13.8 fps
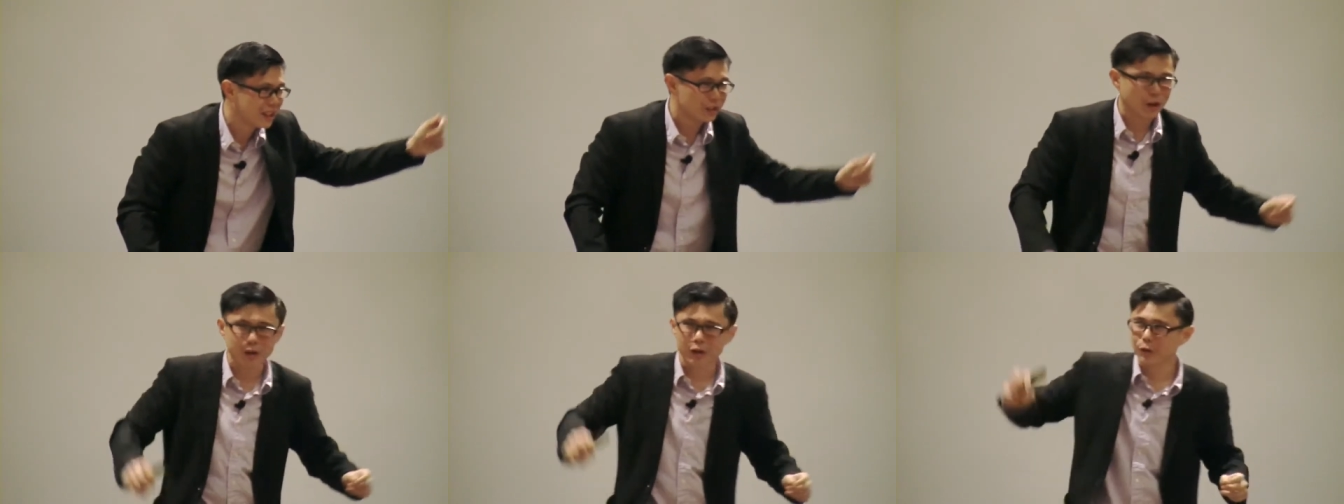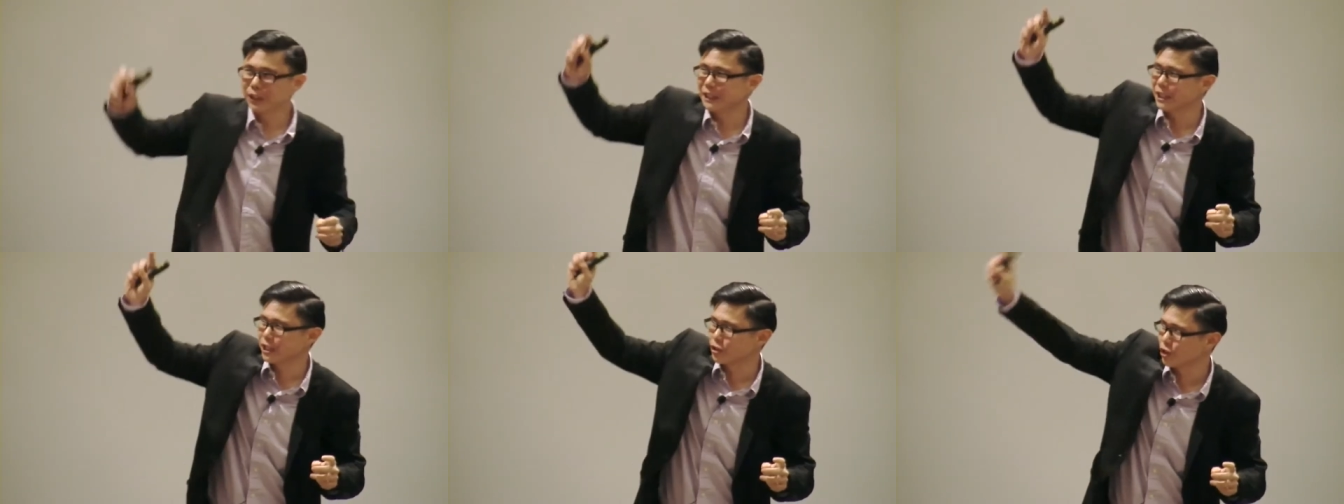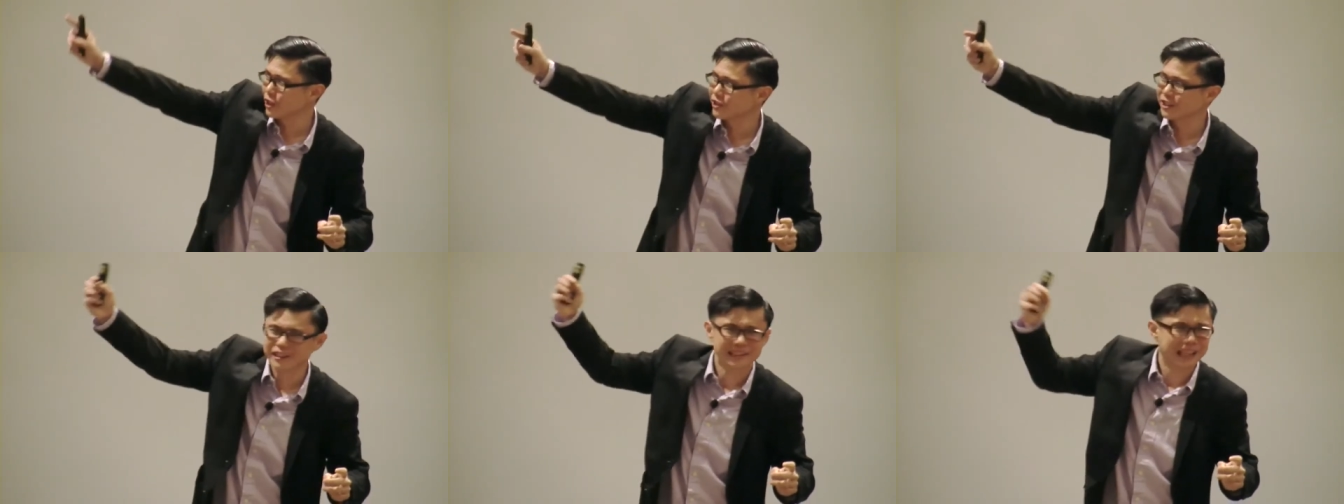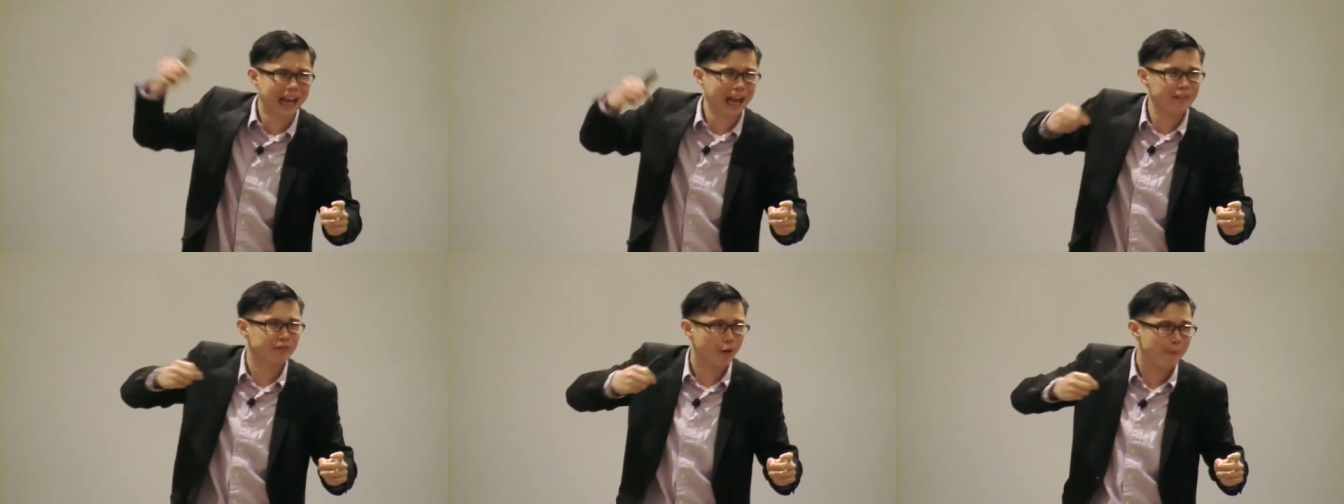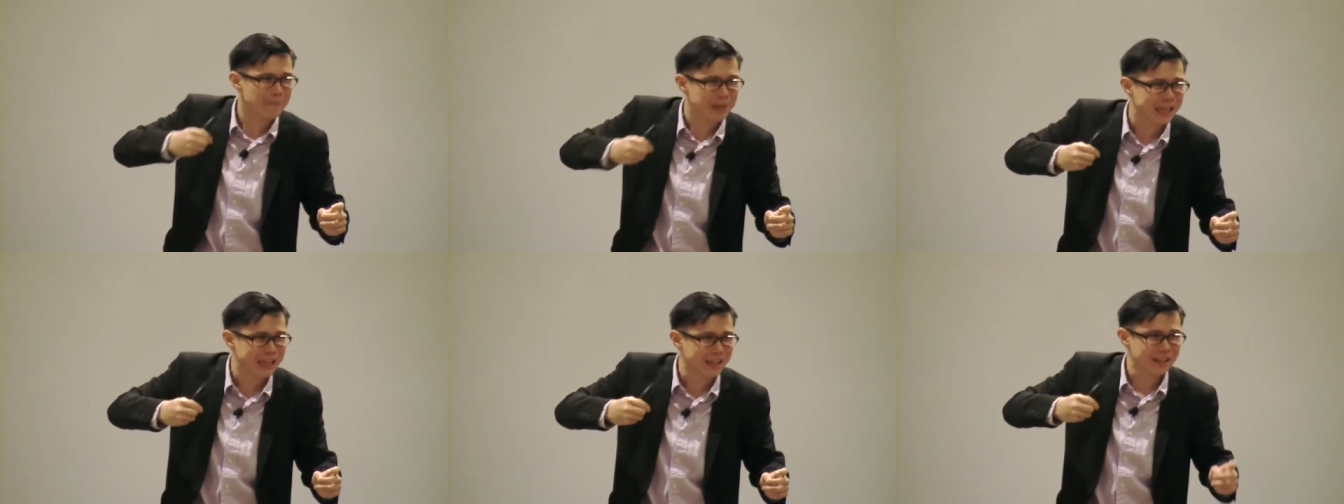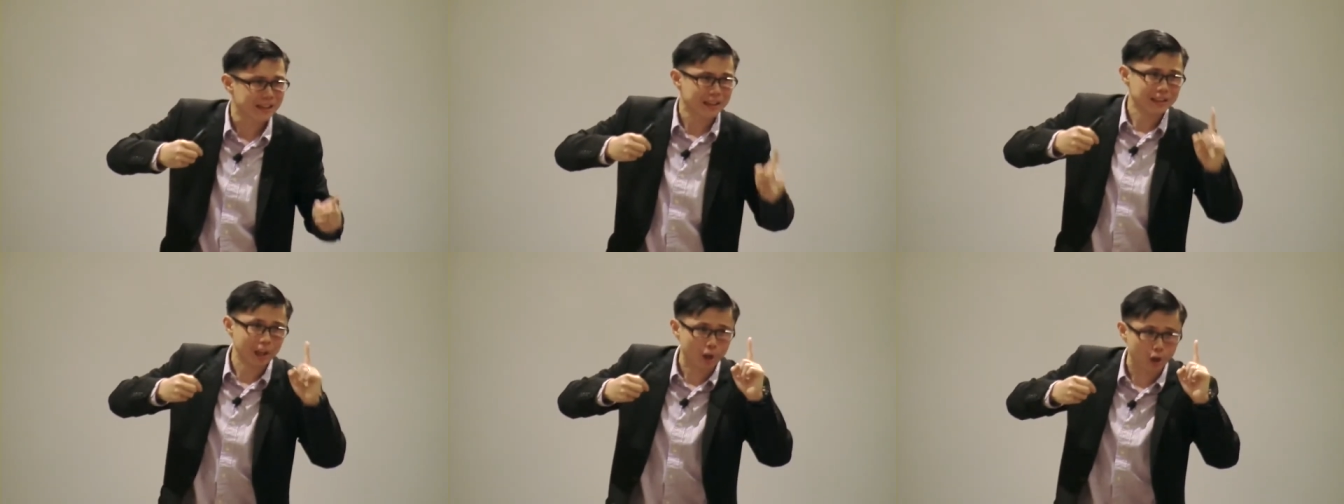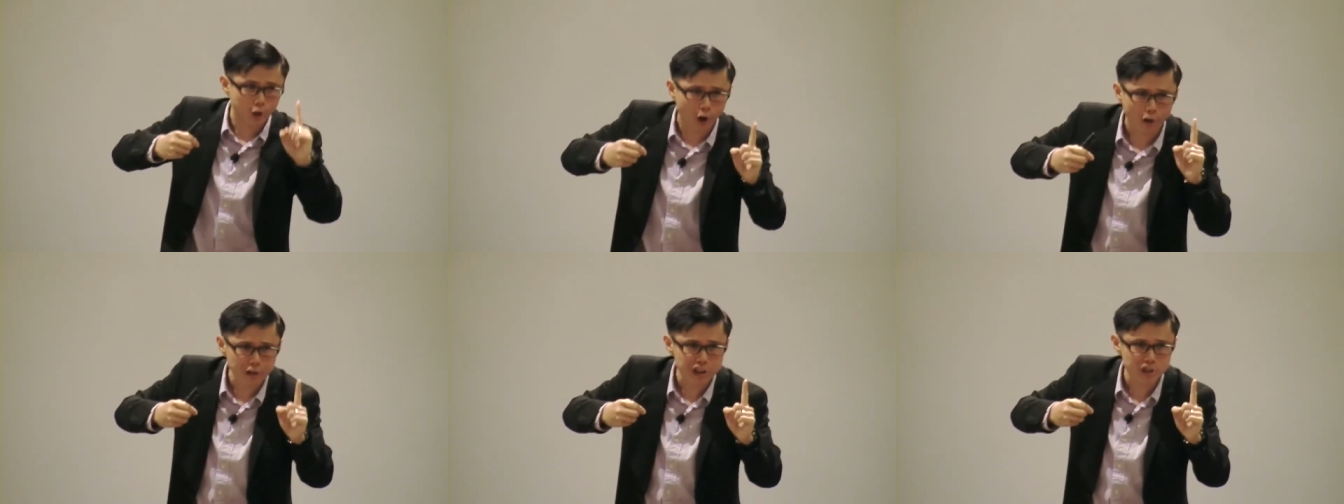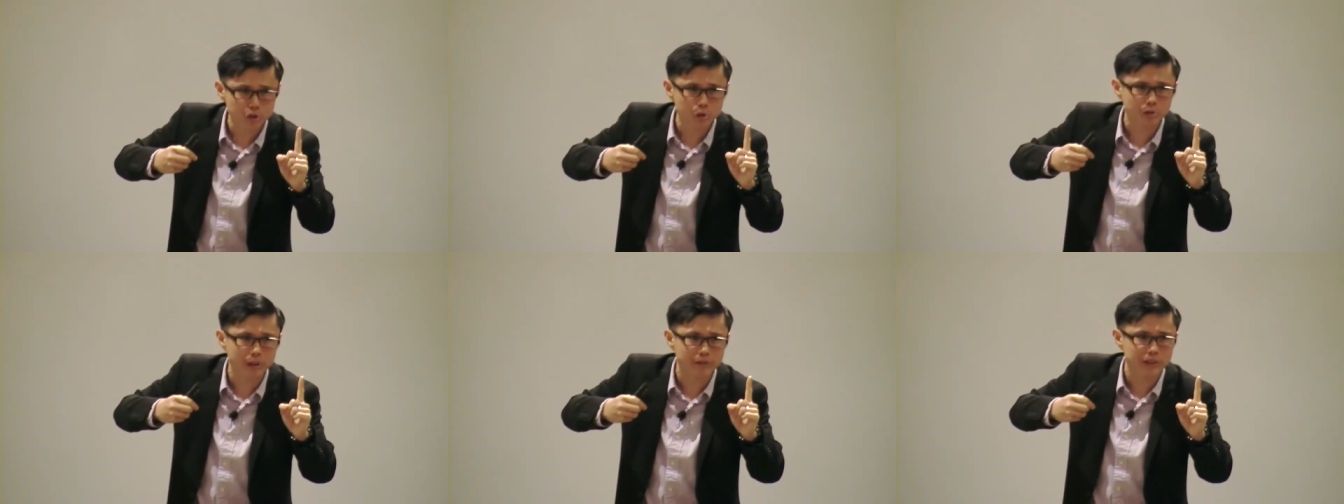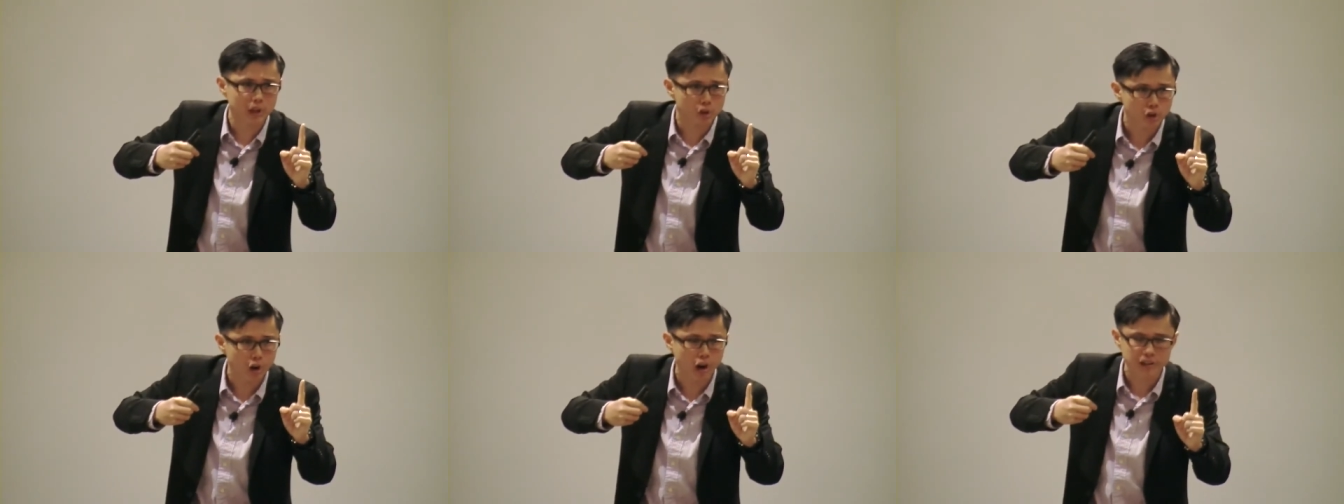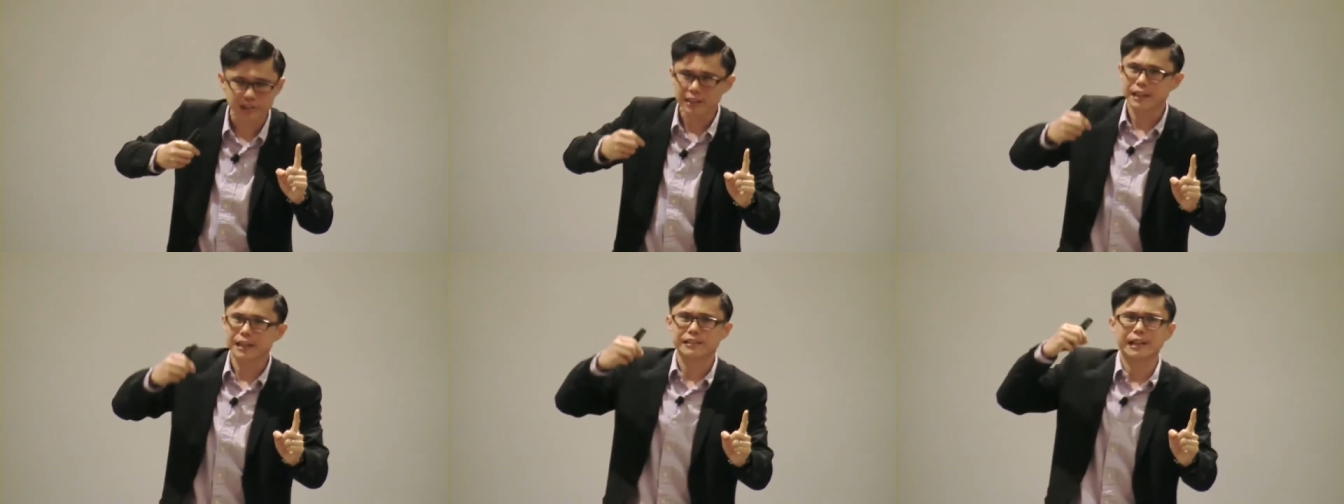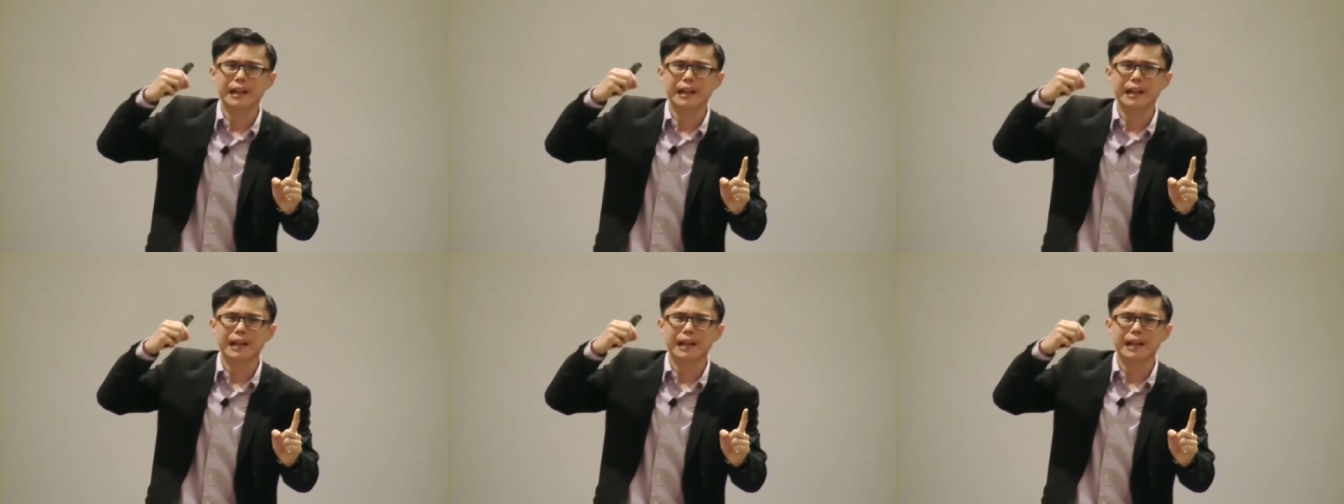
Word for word: Not only did Jesus die for me, the glorious truth of the cross is